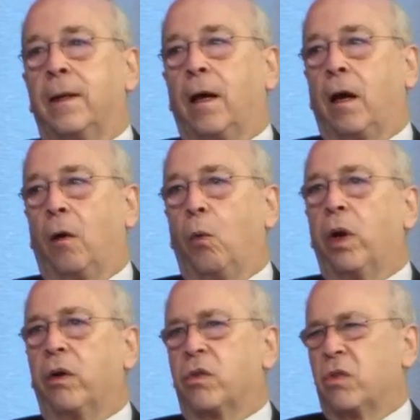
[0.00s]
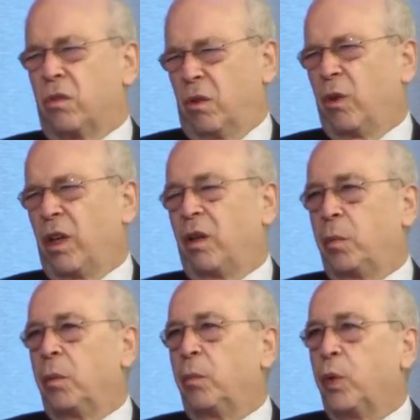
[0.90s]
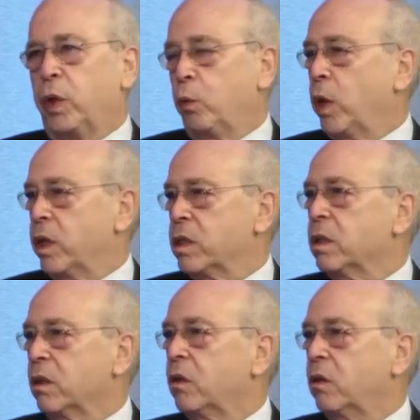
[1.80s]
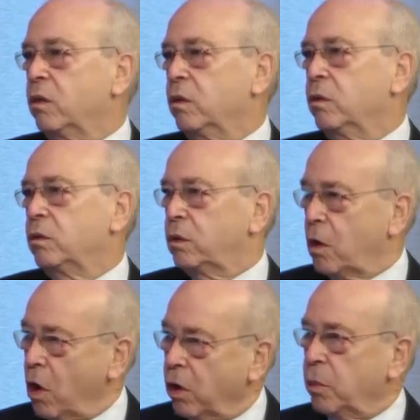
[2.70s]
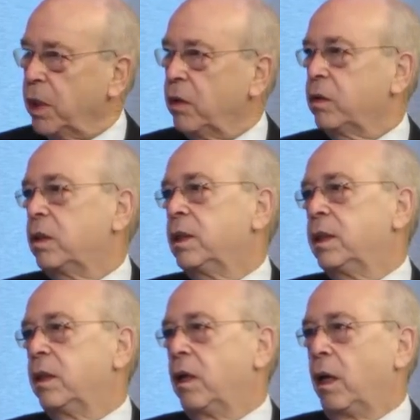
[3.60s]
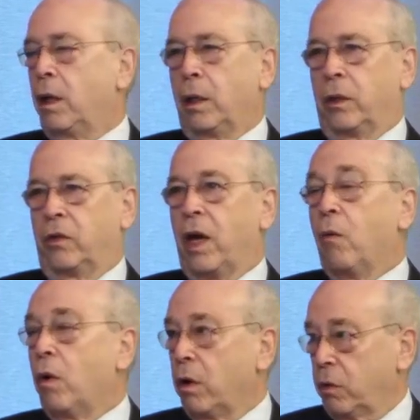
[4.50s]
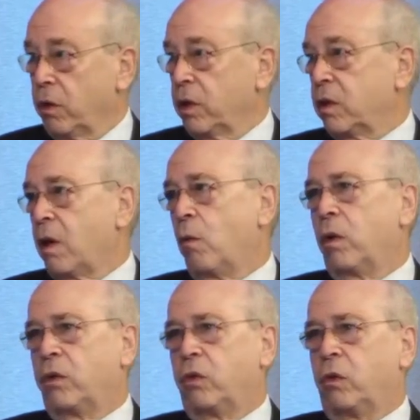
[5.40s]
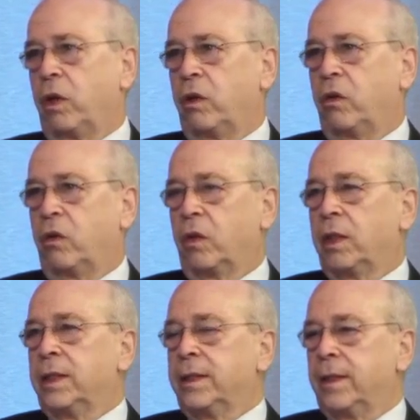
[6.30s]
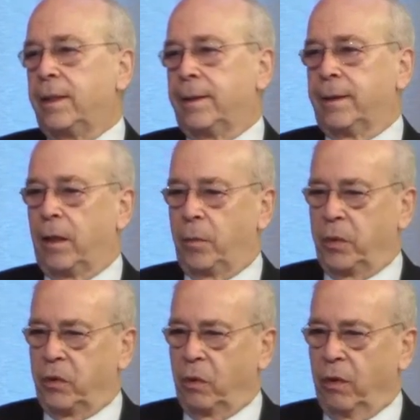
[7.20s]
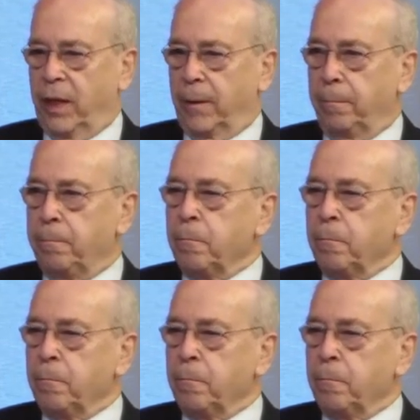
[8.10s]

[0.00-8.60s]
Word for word: Uh, whereas Korea had been pretty reticent to talk about uh, Taiwan or the Taiwan Straits uh, up until then.